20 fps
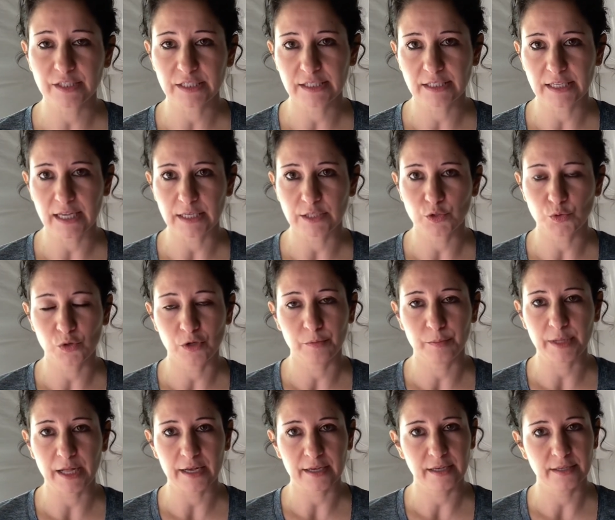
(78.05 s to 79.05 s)
success soil
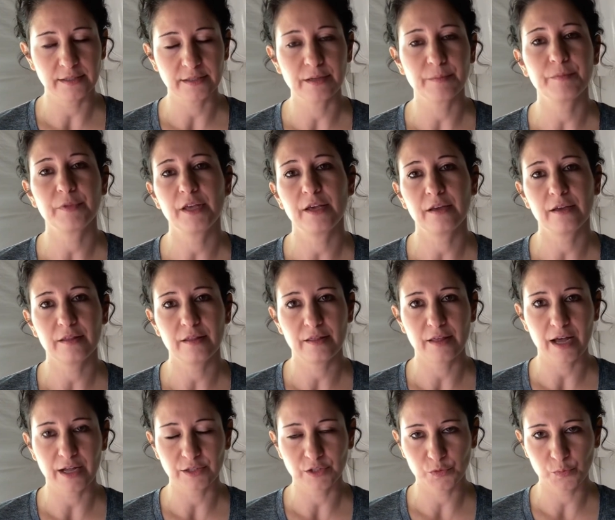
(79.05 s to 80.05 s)
blocking something,
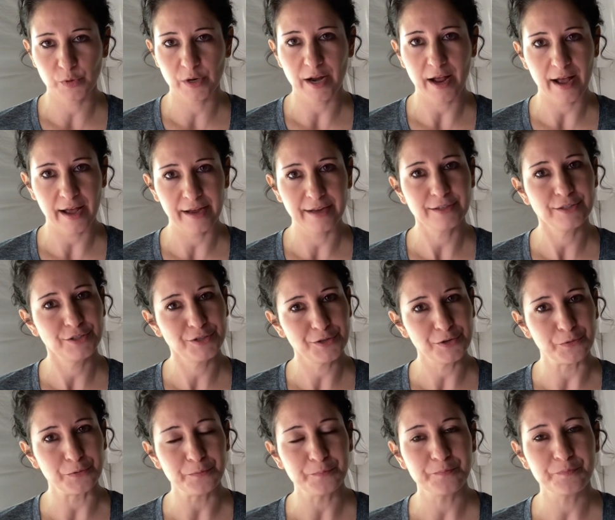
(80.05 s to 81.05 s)
that's what I
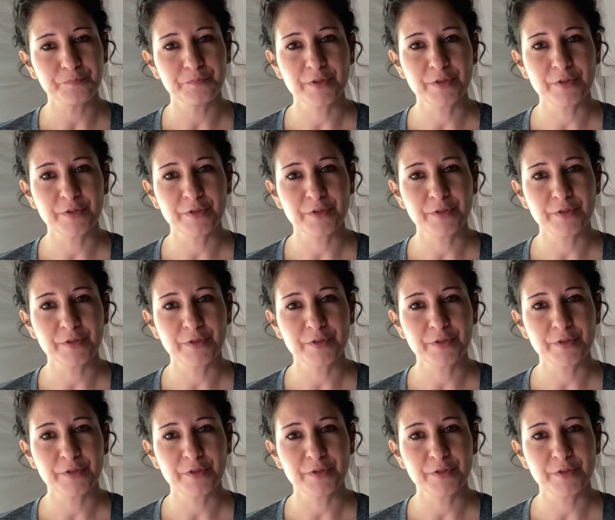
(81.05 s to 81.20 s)
do.